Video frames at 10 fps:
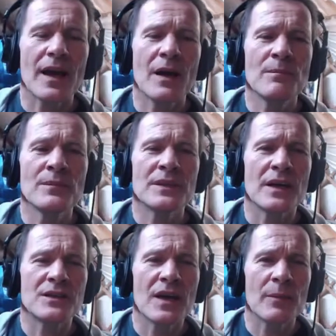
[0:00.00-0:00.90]
I
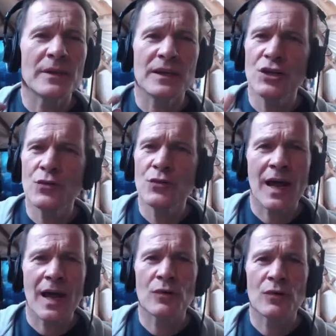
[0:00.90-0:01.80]
mean, can you
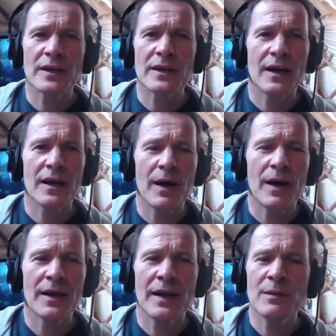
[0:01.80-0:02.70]
elaborate
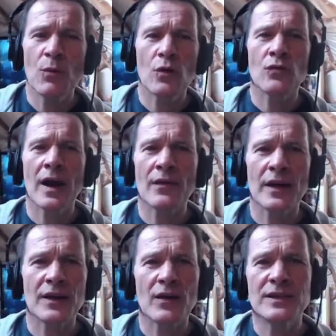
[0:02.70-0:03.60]
any more around
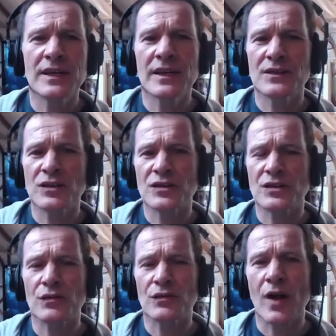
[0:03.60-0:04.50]
that idea, just
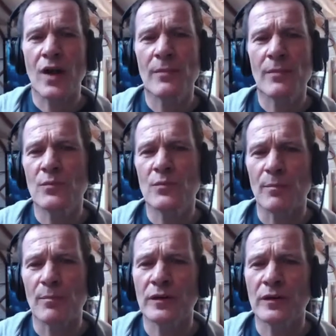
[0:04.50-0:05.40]
to sort of ram home
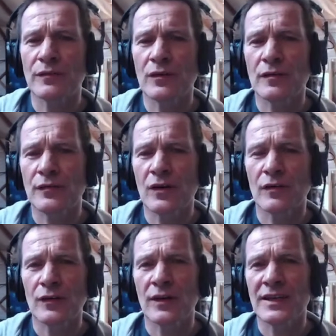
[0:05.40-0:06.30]
that point for
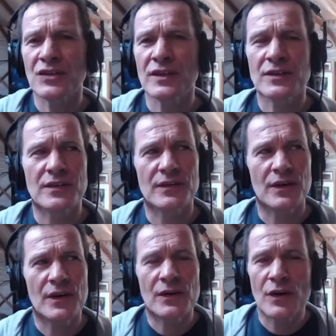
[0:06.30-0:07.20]
our listeners
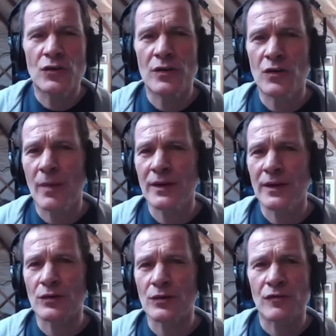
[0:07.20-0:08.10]
who may
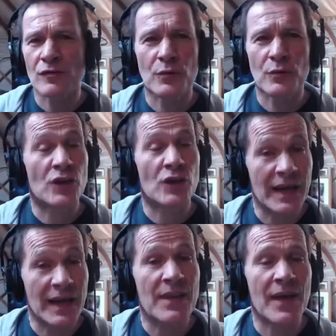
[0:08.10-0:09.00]
not sort of appreciate,
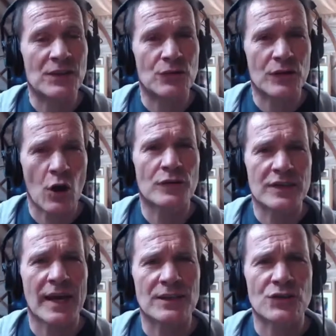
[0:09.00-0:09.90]
again, that sort of
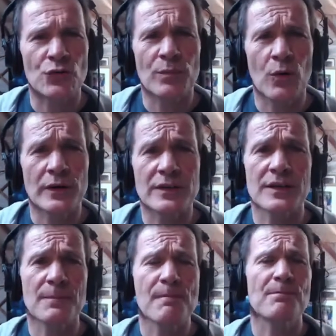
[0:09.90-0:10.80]
contextual point?